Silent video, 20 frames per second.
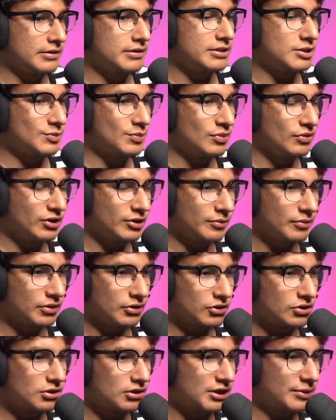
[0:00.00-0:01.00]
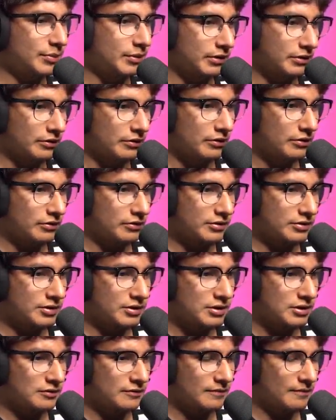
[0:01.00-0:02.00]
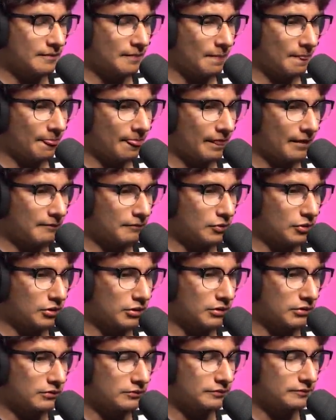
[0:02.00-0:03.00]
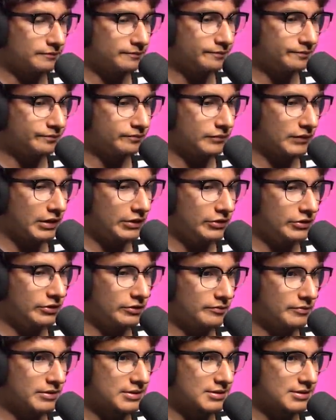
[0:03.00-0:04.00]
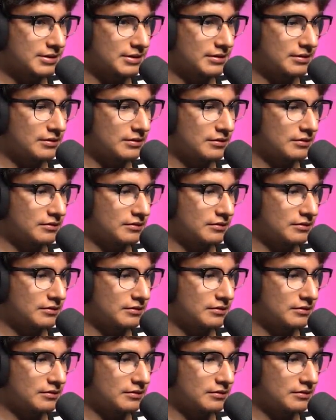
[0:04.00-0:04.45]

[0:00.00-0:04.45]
This is pretty much sleeping dogs. Bro, how are you gonna miss that?